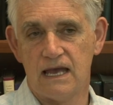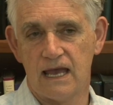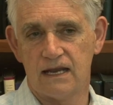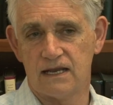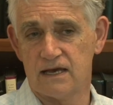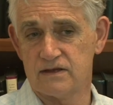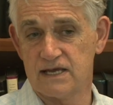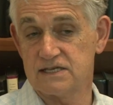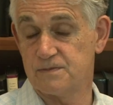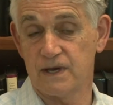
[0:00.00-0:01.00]
and other
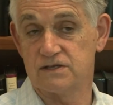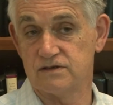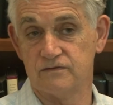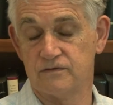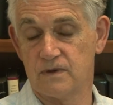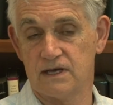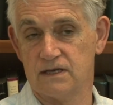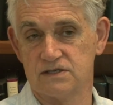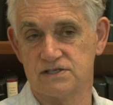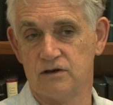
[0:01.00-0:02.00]
aspects of
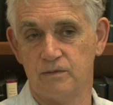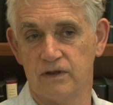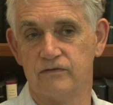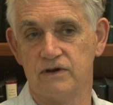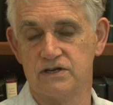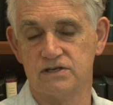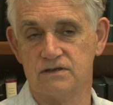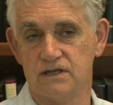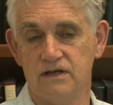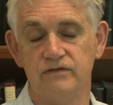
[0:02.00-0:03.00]
cell
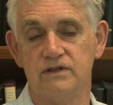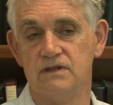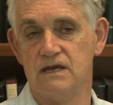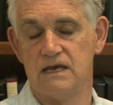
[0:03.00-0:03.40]
proliferation, even